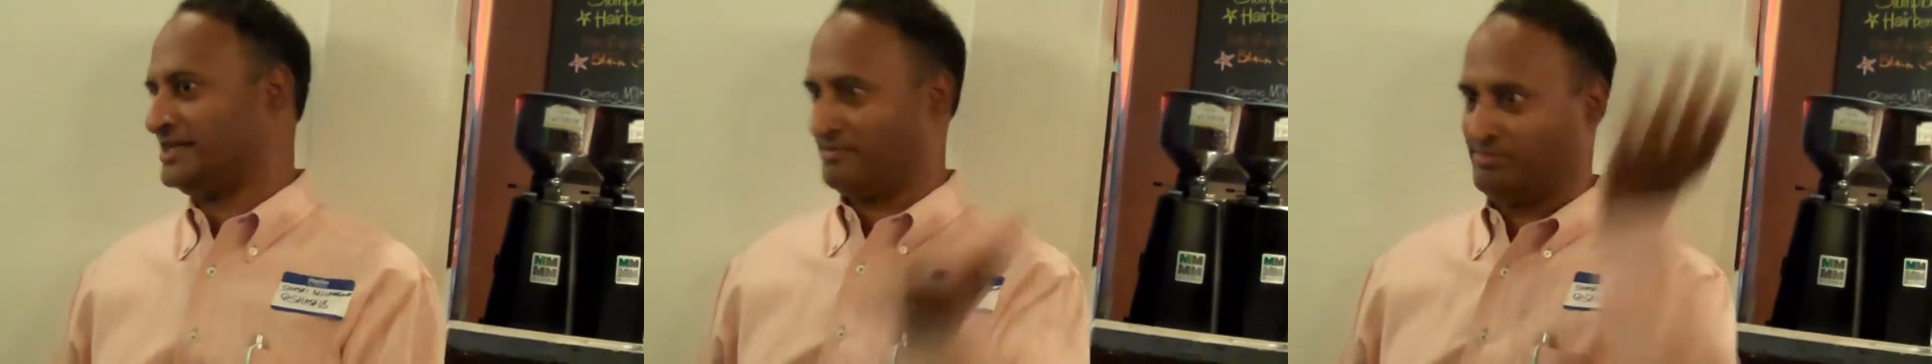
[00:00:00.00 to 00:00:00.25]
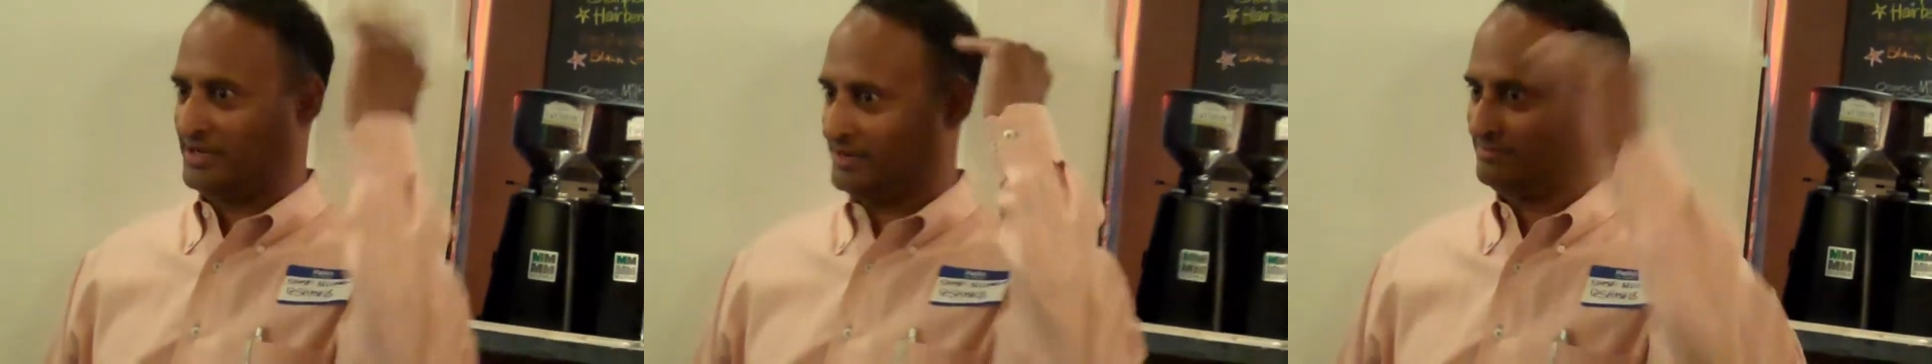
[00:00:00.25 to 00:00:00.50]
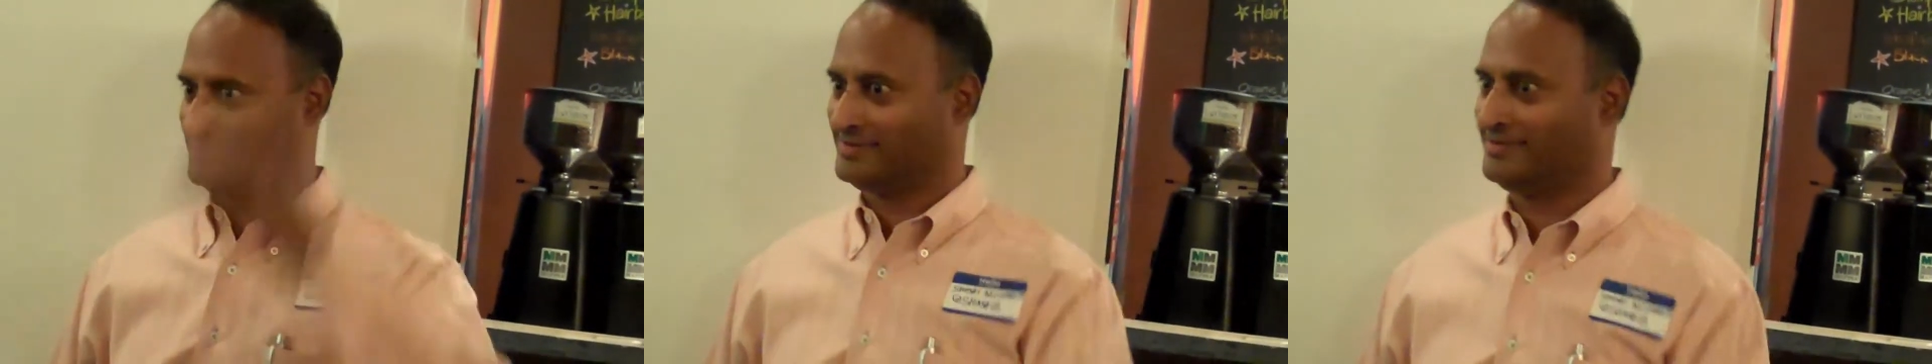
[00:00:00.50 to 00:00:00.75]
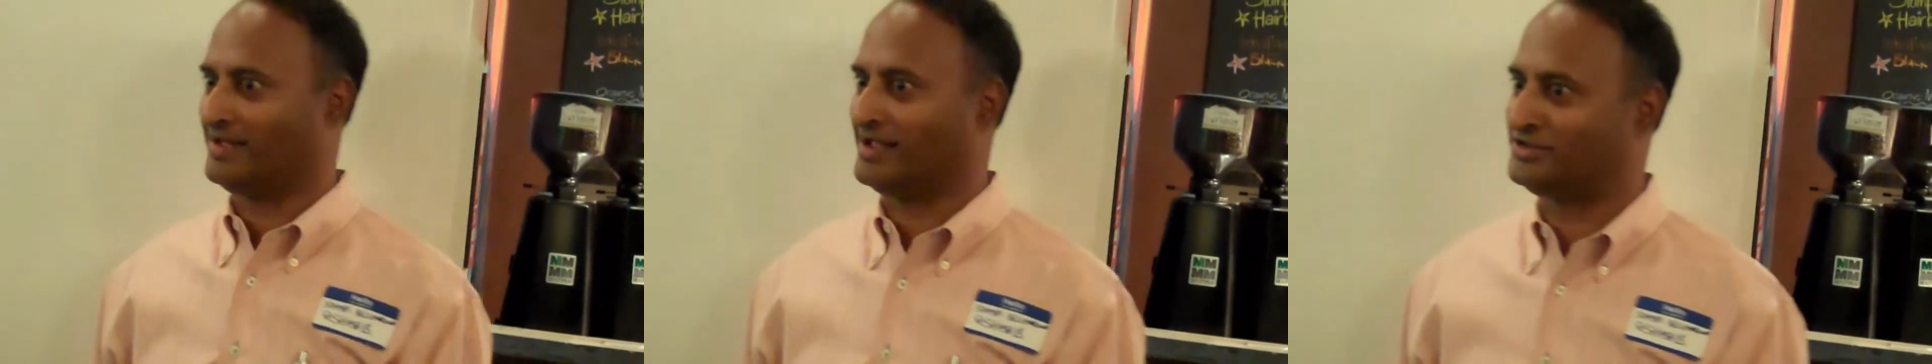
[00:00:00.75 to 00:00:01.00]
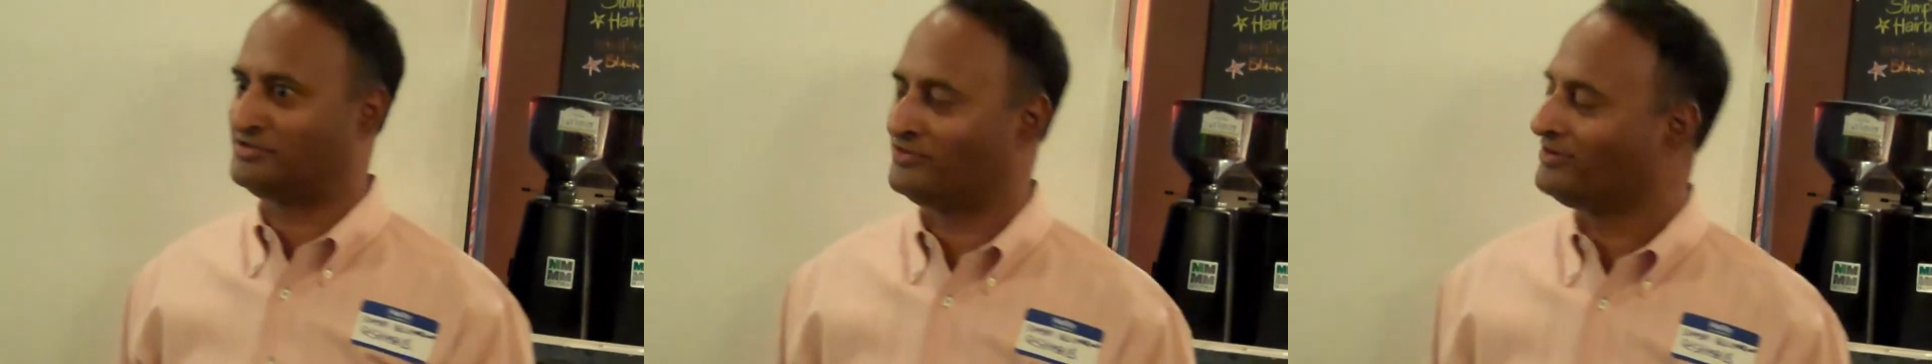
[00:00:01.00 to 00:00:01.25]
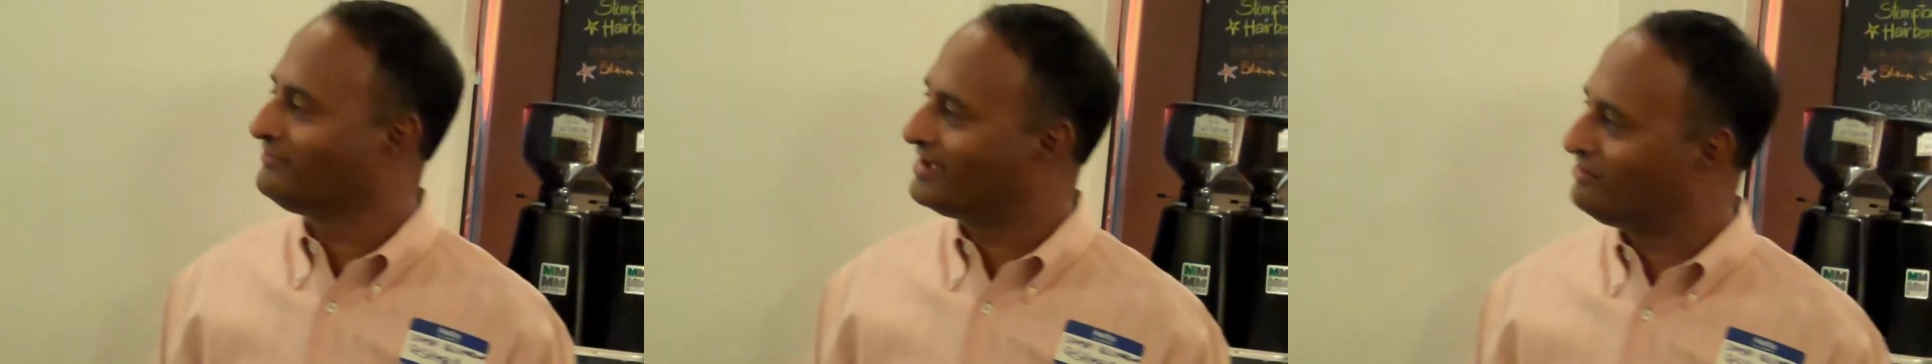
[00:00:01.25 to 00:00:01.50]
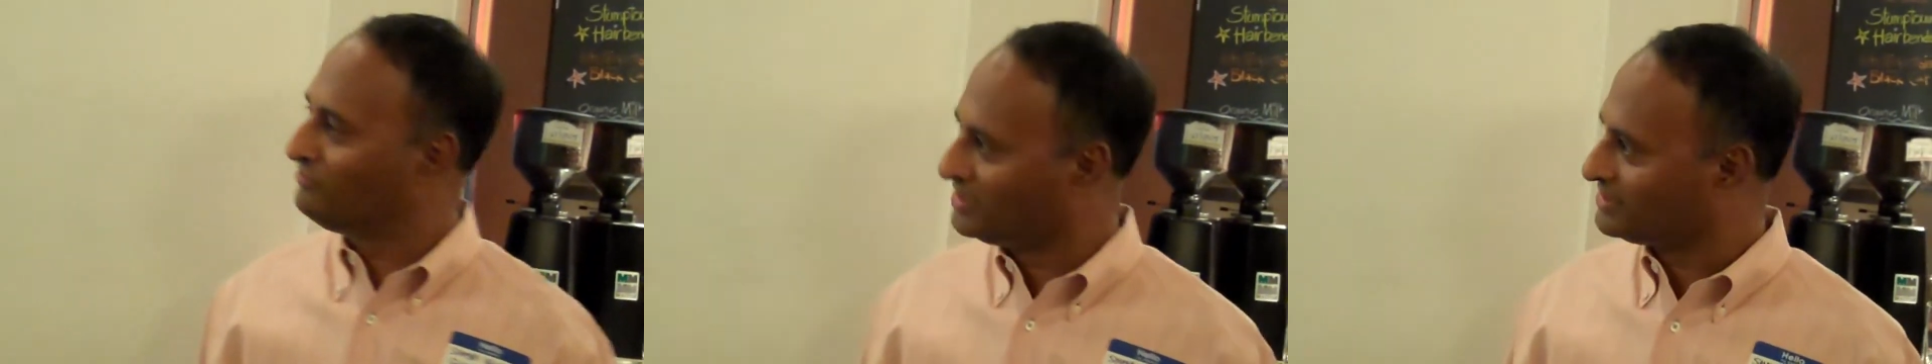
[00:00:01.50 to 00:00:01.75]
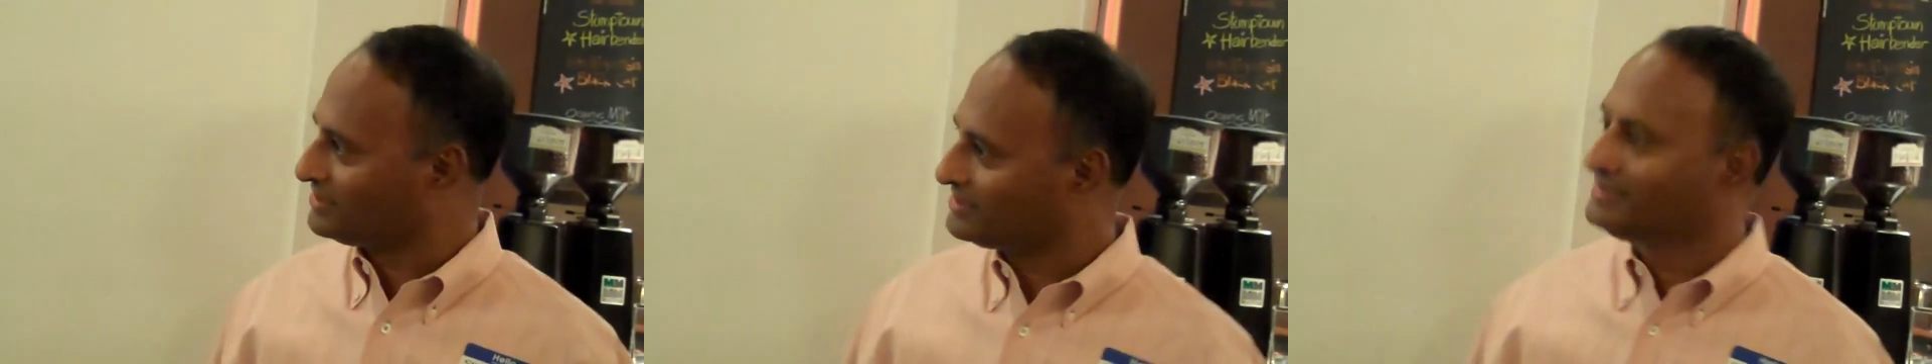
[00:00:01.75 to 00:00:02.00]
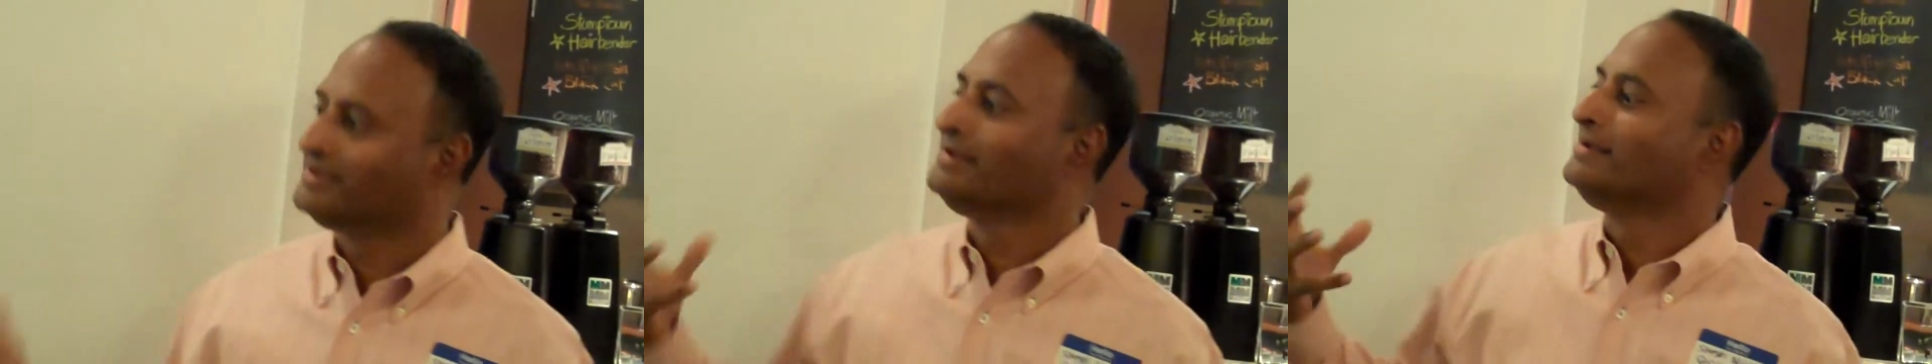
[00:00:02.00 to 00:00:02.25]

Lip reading: to stab me, it's well worth it.